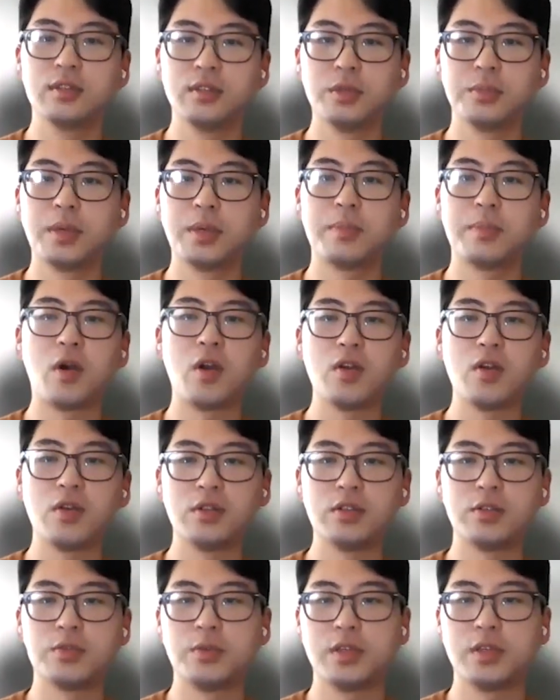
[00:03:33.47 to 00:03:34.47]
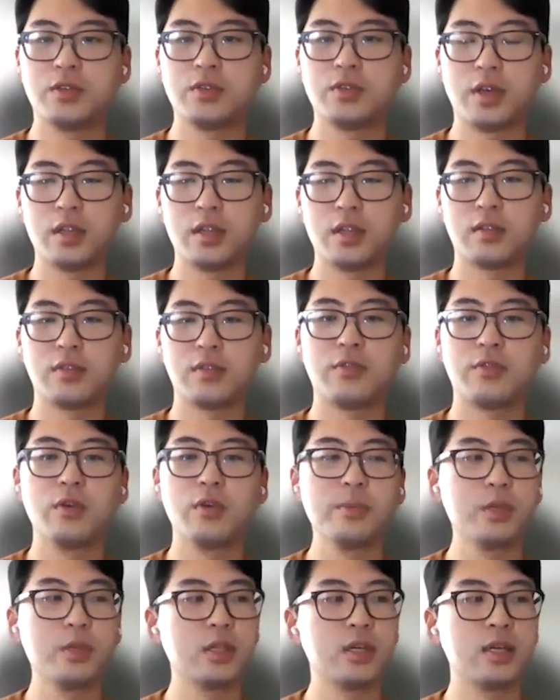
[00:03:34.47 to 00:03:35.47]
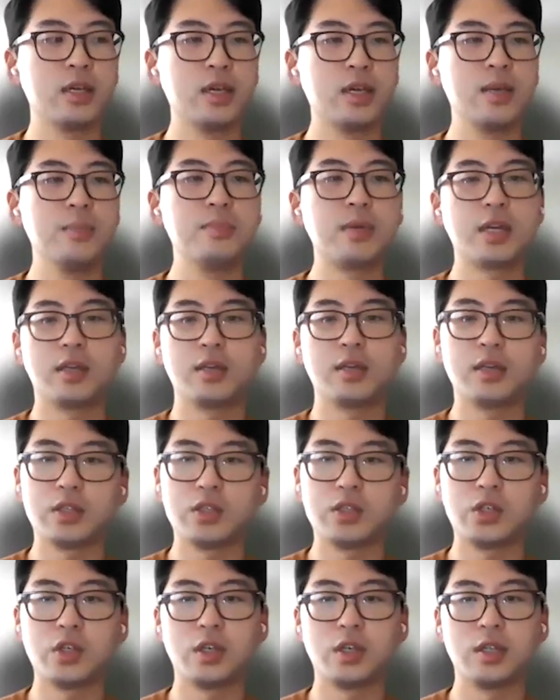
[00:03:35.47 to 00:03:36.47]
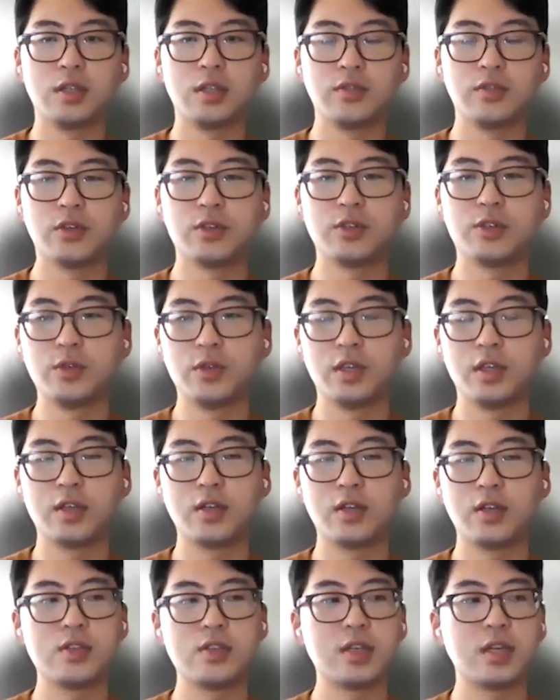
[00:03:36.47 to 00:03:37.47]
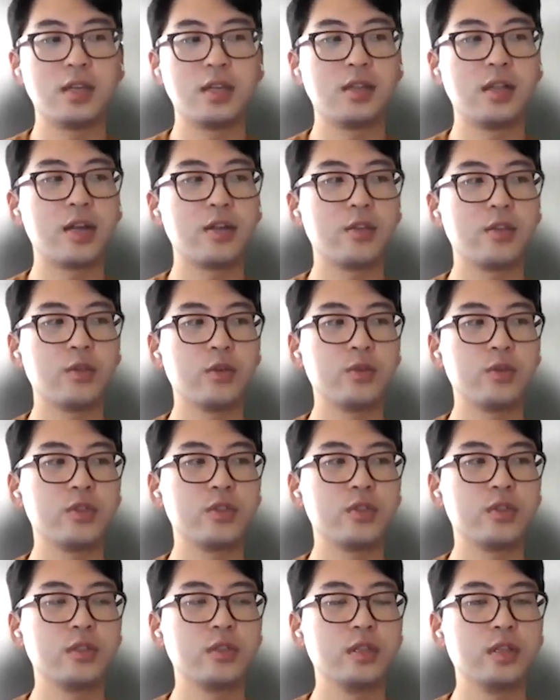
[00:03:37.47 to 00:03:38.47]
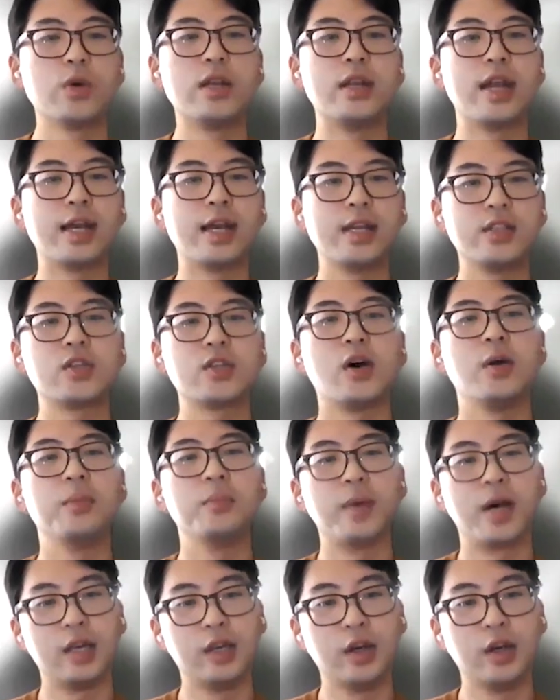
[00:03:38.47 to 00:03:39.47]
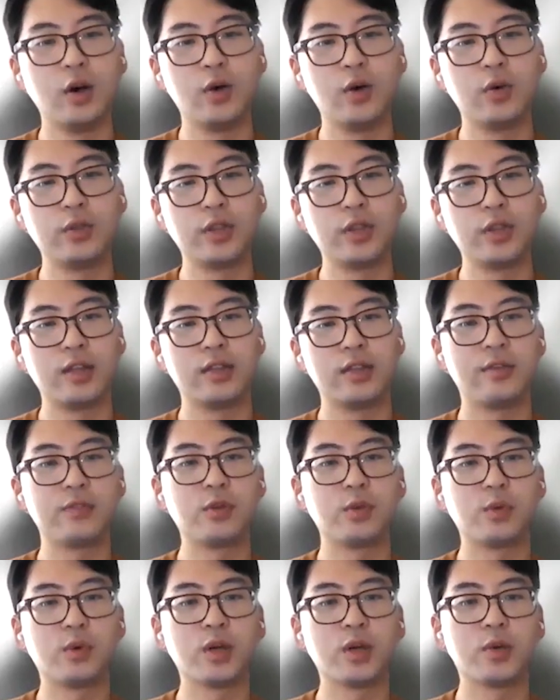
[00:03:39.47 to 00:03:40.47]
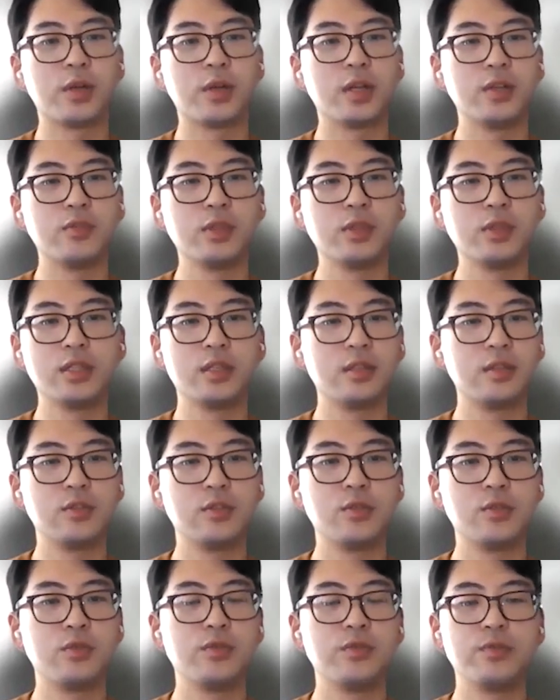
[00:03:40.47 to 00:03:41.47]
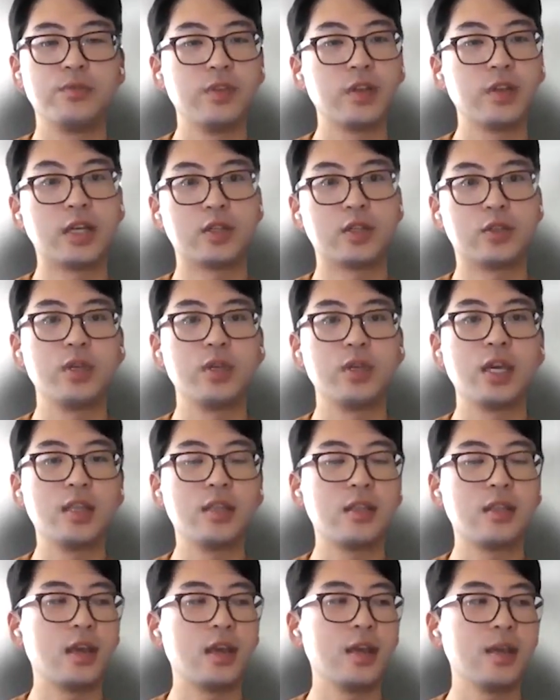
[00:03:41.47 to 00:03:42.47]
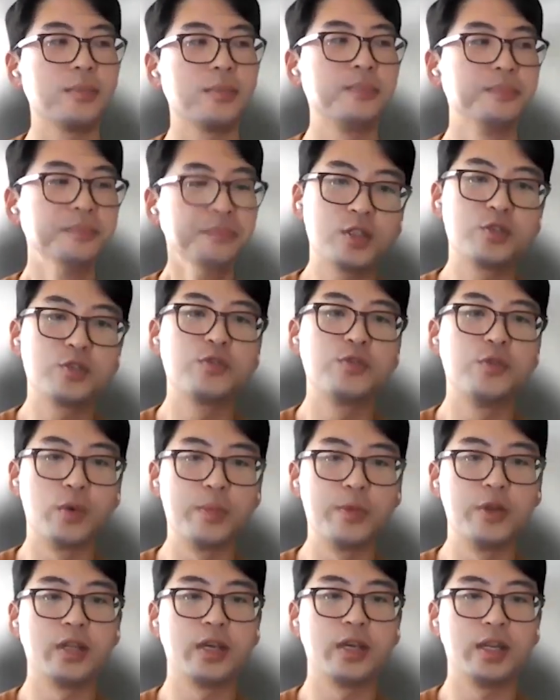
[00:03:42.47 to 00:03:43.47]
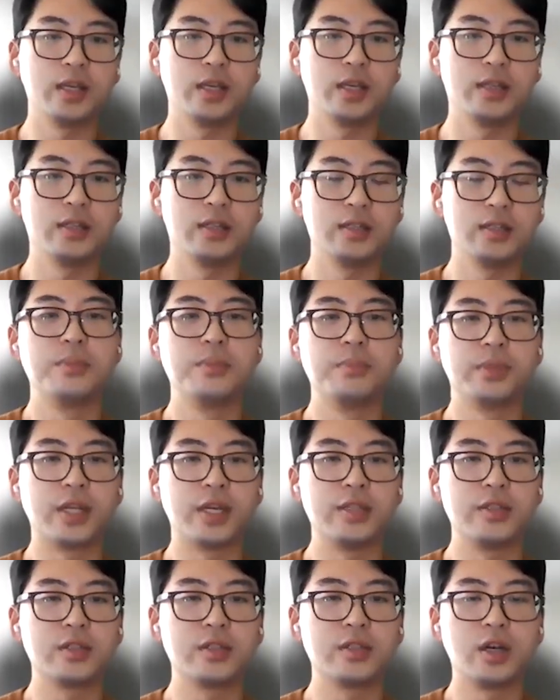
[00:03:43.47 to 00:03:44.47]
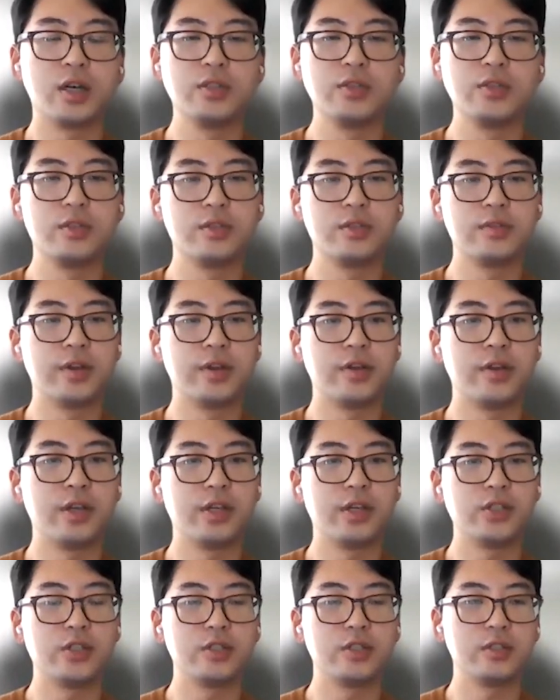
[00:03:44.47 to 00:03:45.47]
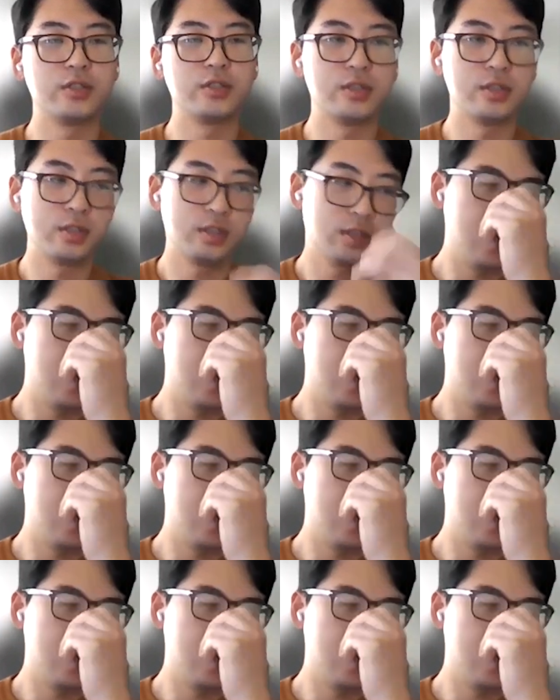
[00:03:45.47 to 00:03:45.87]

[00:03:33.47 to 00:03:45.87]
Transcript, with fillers: with my partners, we created the formula in my kitchen for two years. And a lot of those were nights on my own after work when I really didn't do, feel like doing anything, just formulating different blends, hundreds of variations.